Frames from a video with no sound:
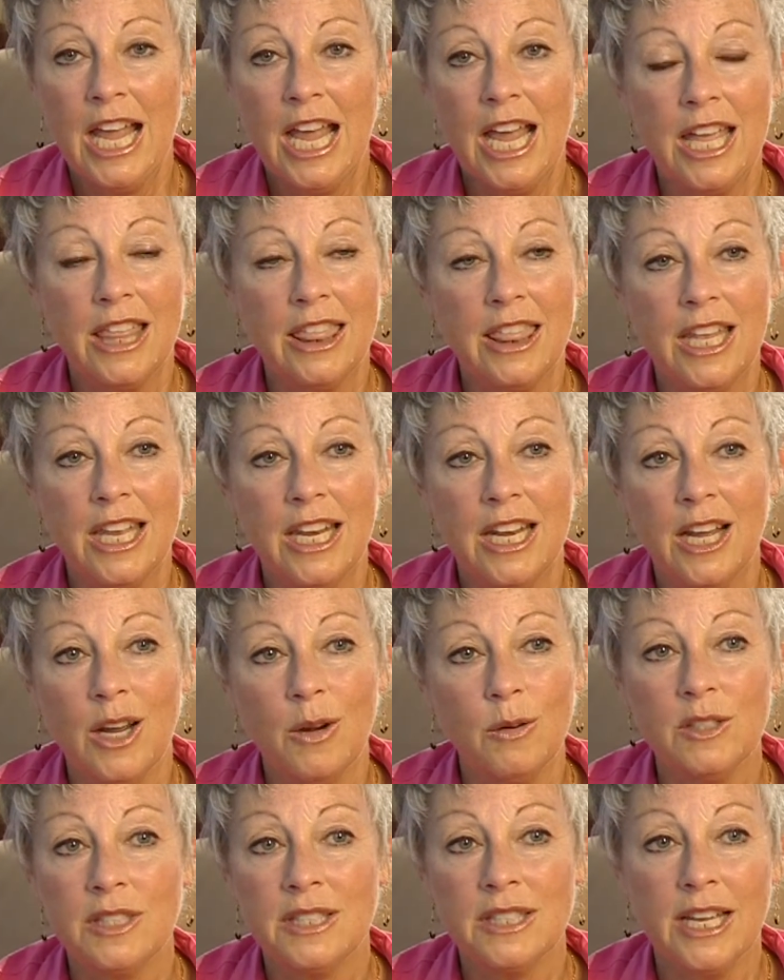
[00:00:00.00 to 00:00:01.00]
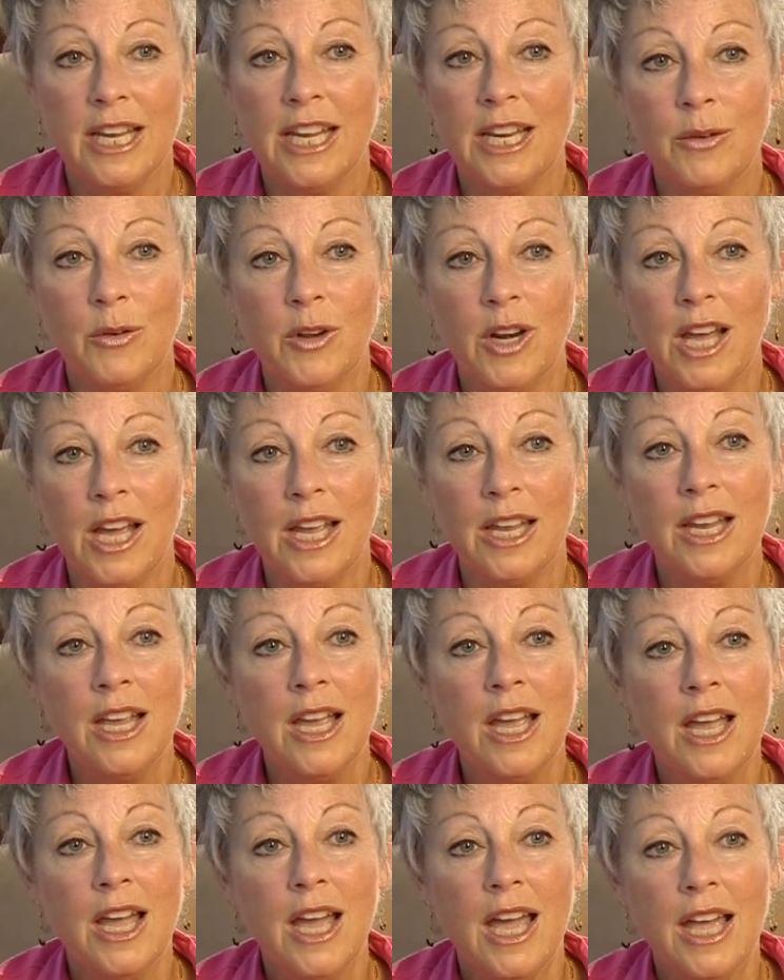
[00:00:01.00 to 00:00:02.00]
And then I was saying, well, I
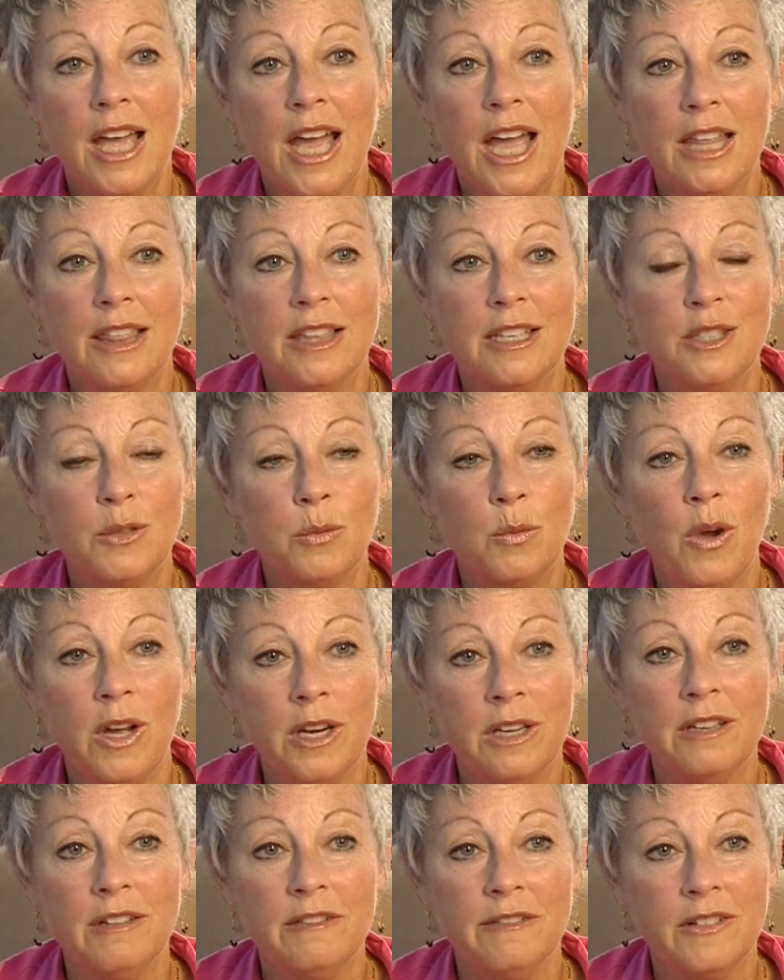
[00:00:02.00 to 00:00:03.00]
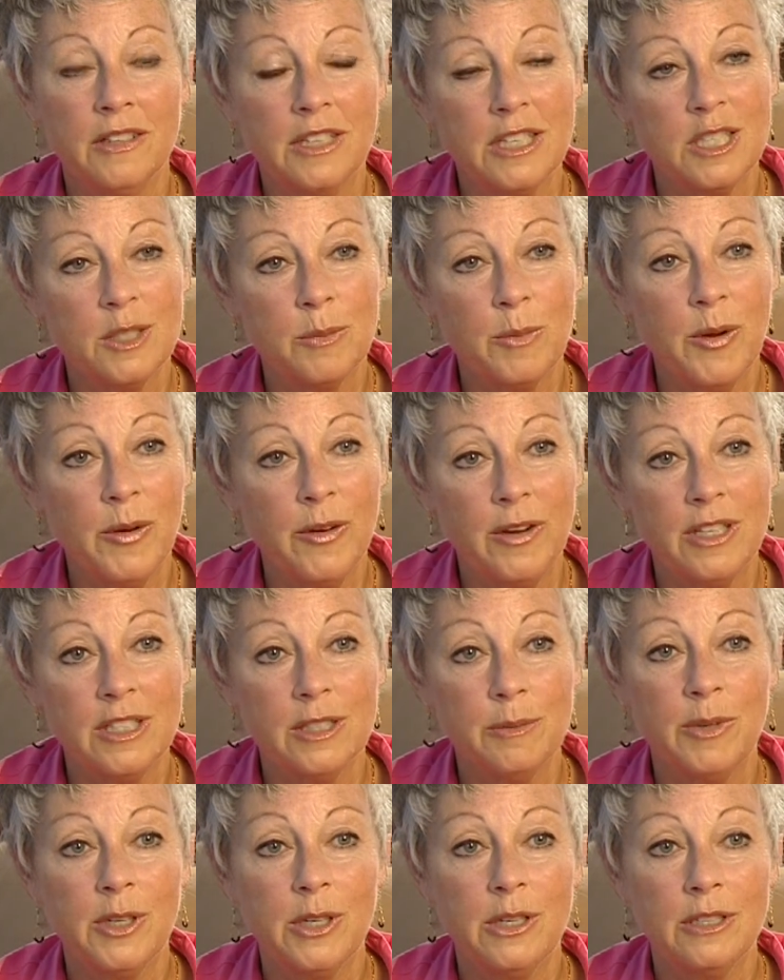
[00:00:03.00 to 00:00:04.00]
had this wonderful
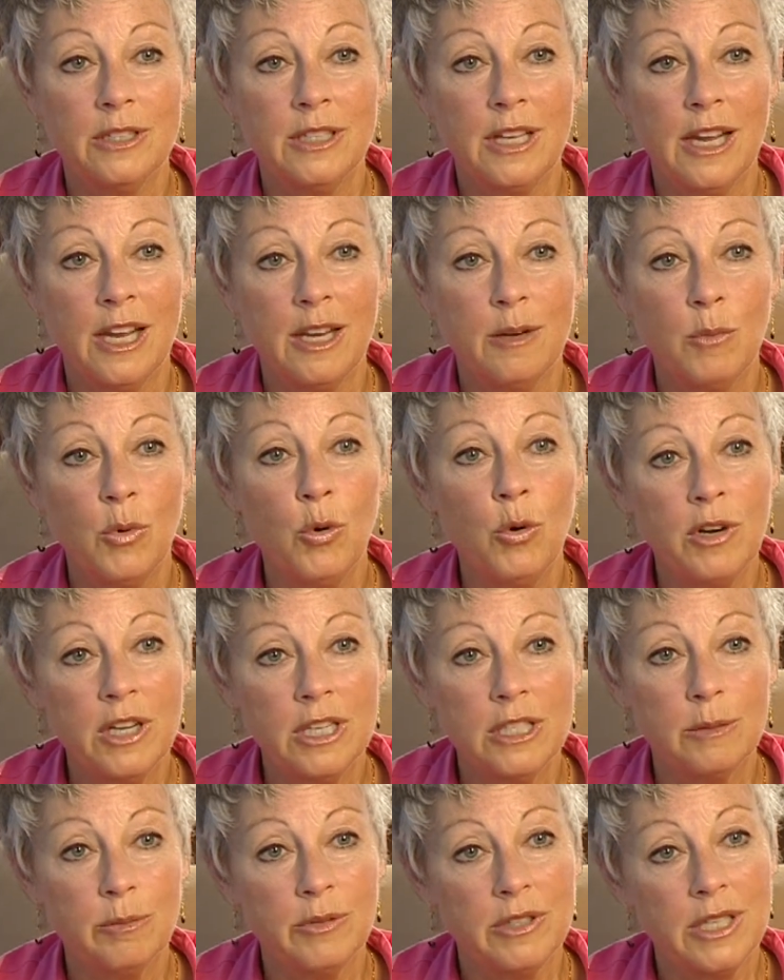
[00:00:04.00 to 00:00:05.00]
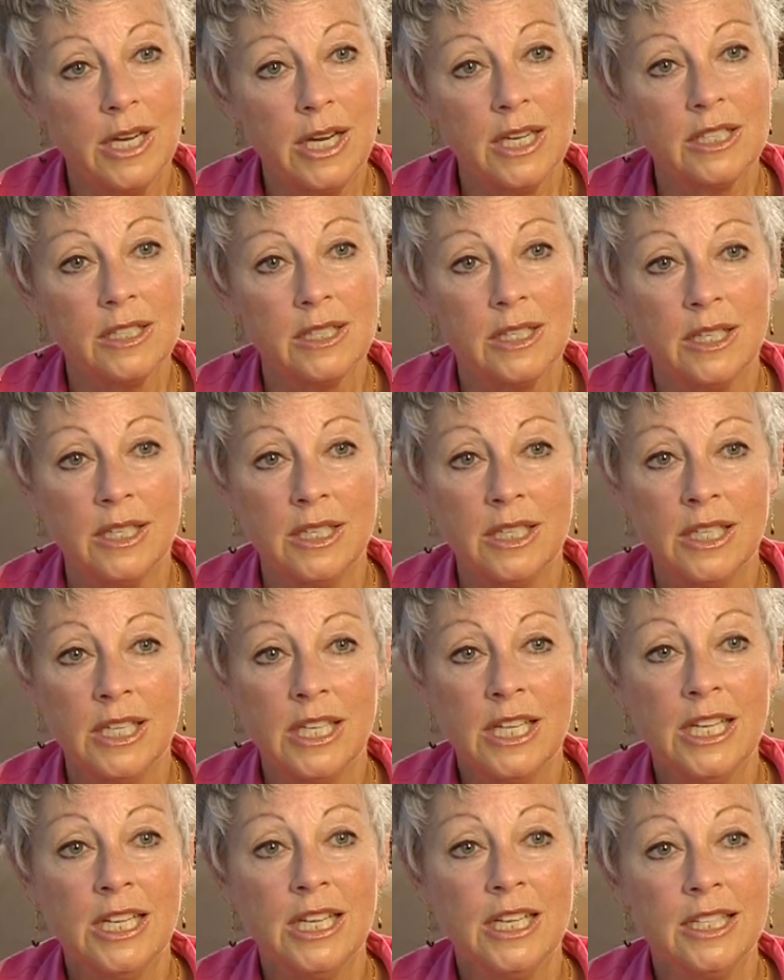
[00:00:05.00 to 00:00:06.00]
experience because I had mortgage protection.
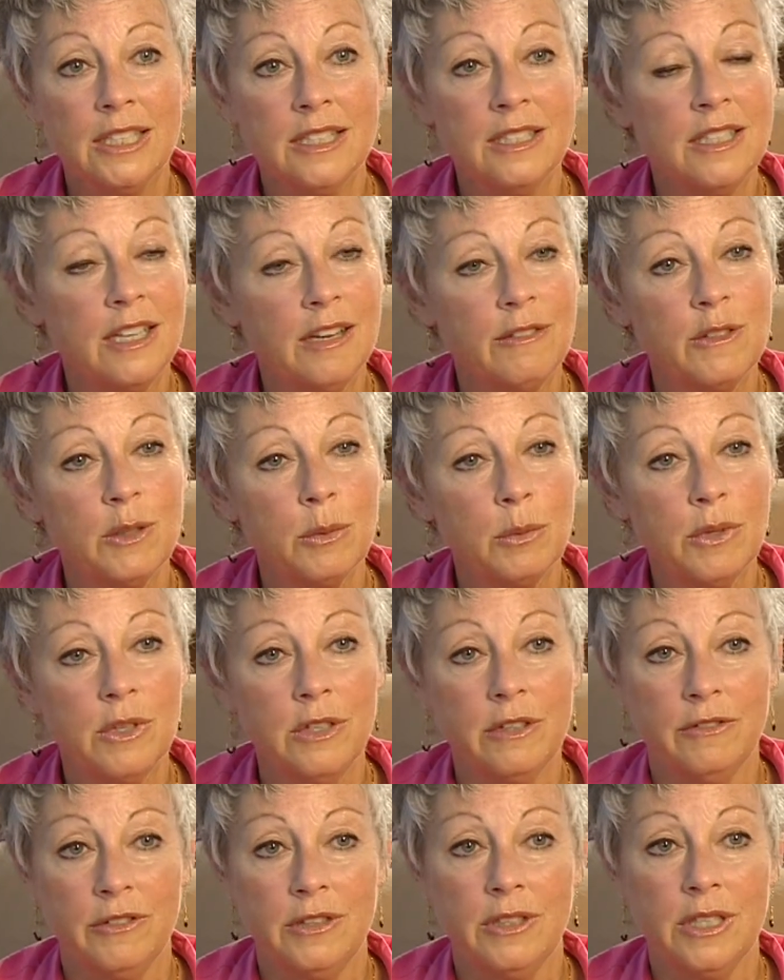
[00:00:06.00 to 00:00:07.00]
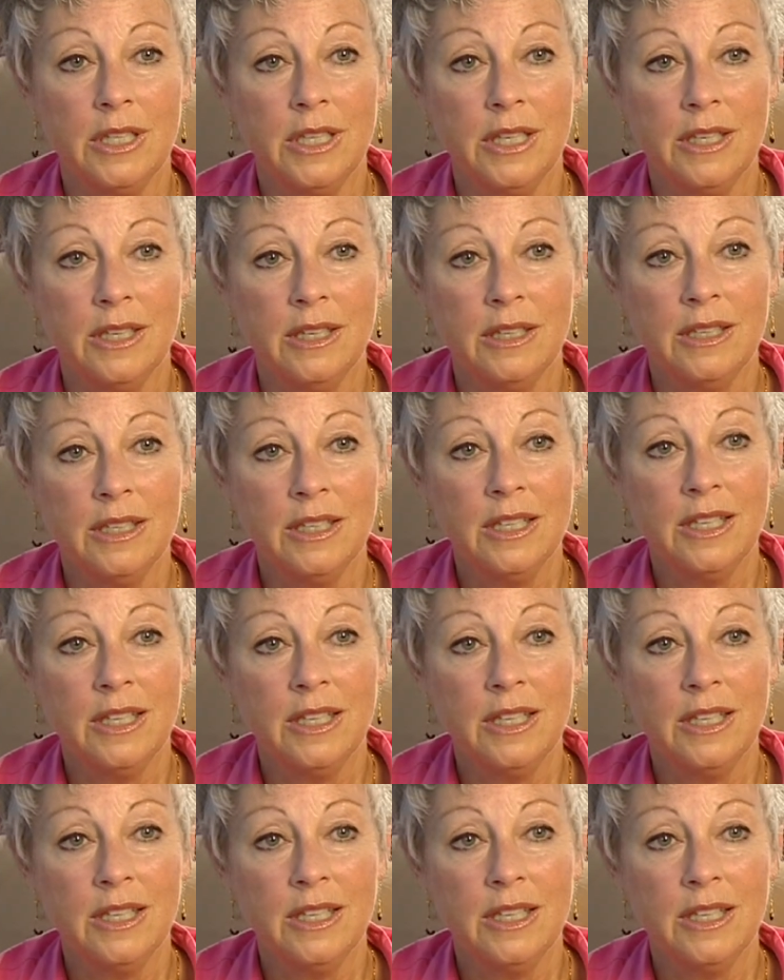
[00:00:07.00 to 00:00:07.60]
I didn't have to work for a year.